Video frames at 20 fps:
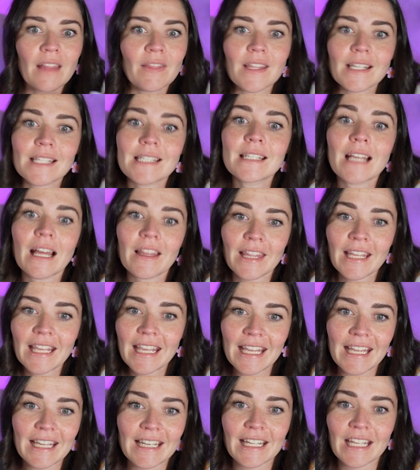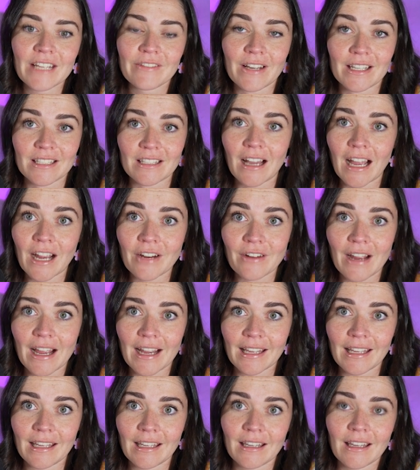there's nothing here to give us
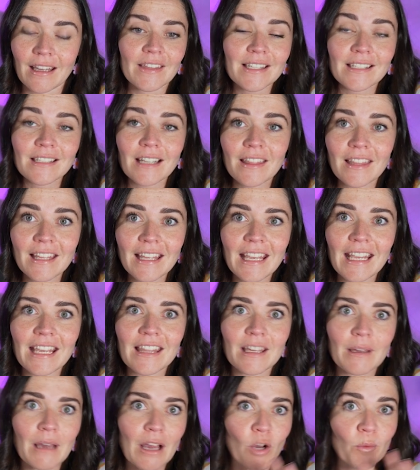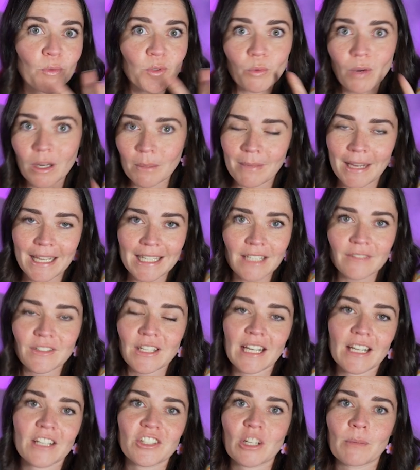hierarchy. There's nothing here that helps one piece of
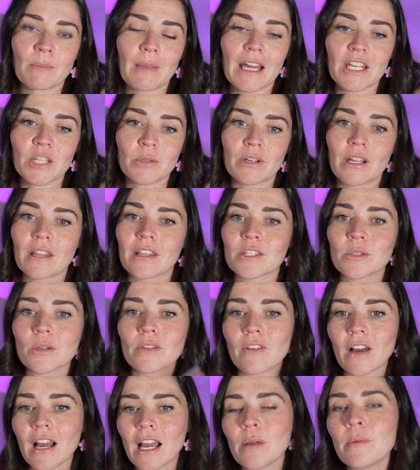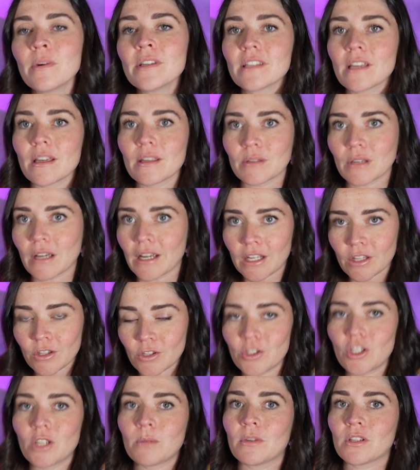text jump out to another. So if I was a
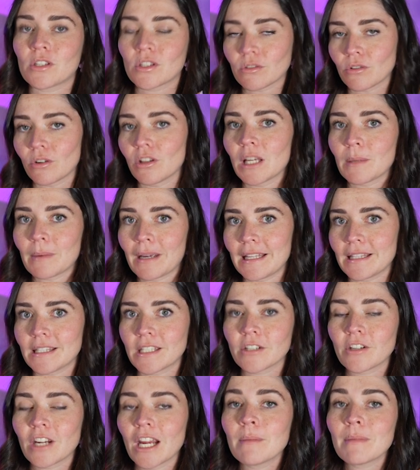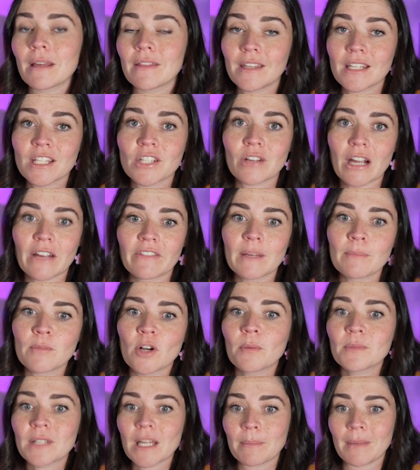consumer scrolling my Instagram and this graphic
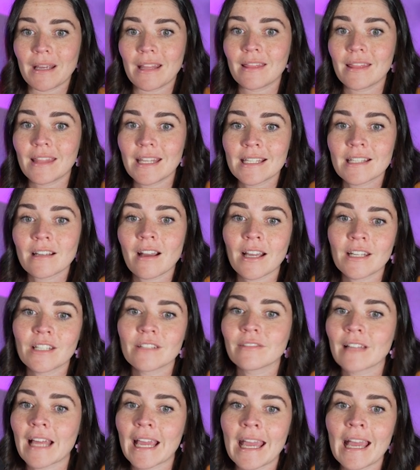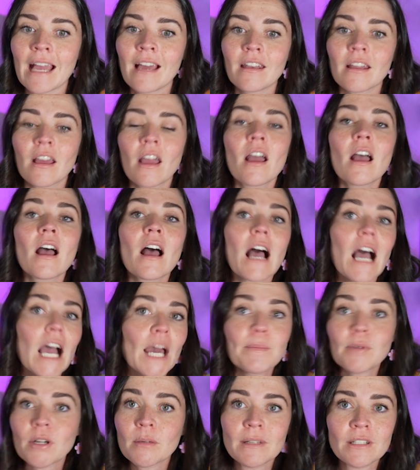popped up in this kind of layout,
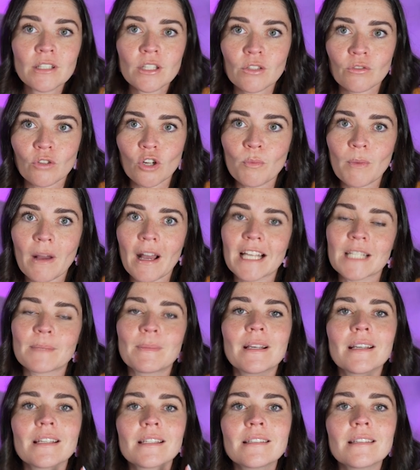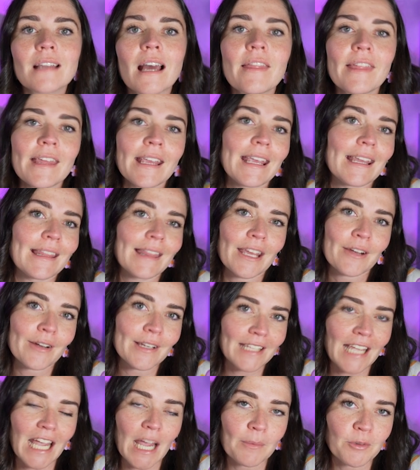I'd probably just scroll past because nothing in there
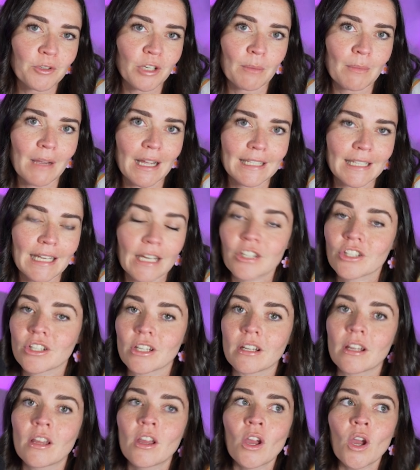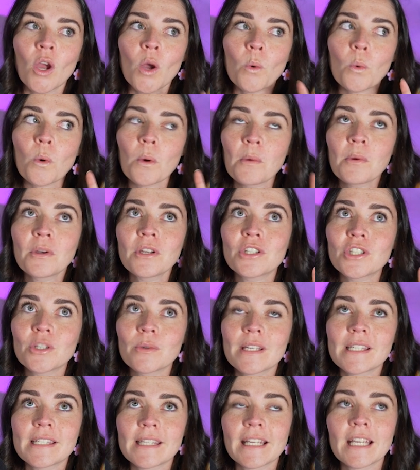is capturing my attention. What we want to do
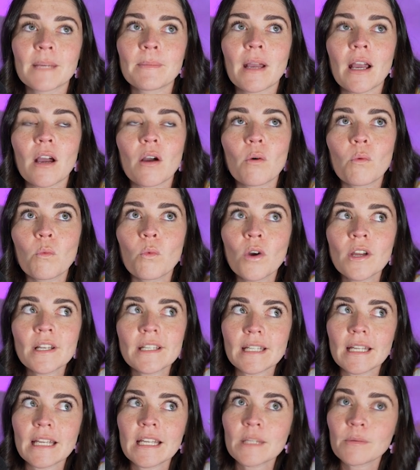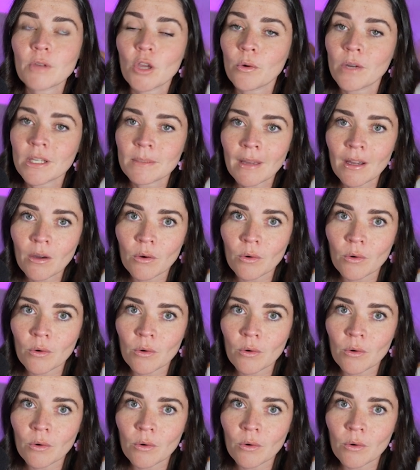is think about who is my